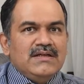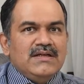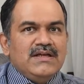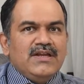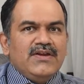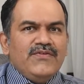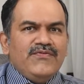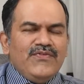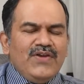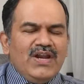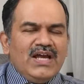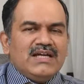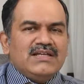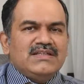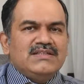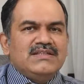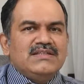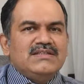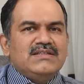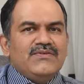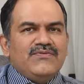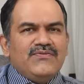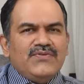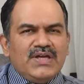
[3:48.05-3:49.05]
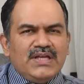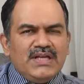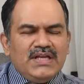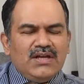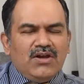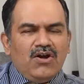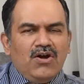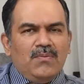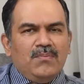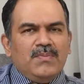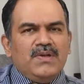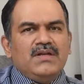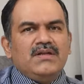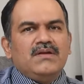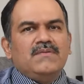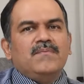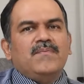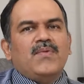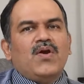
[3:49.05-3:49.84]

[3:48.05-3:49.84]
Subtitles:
Reflux is a very common